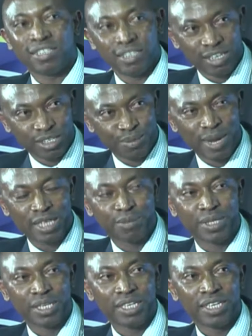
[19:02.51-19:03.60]
case might be.
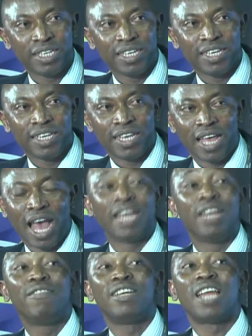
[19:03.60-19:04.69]
And
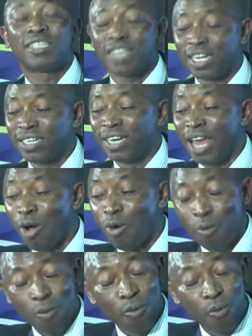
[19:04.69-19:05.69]
even as at now,